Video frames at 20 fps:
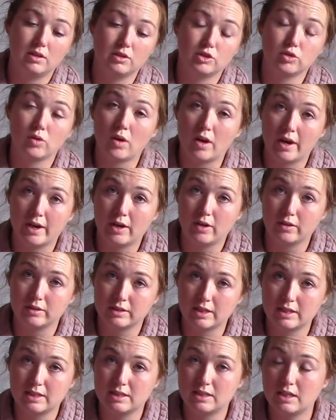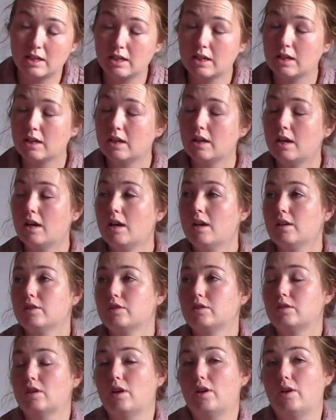try on Dusty.
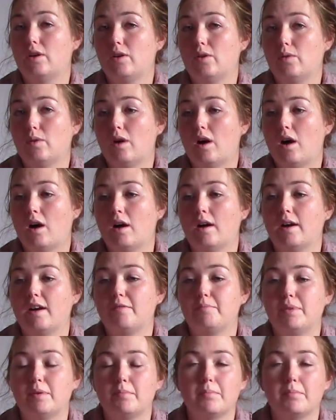So I've been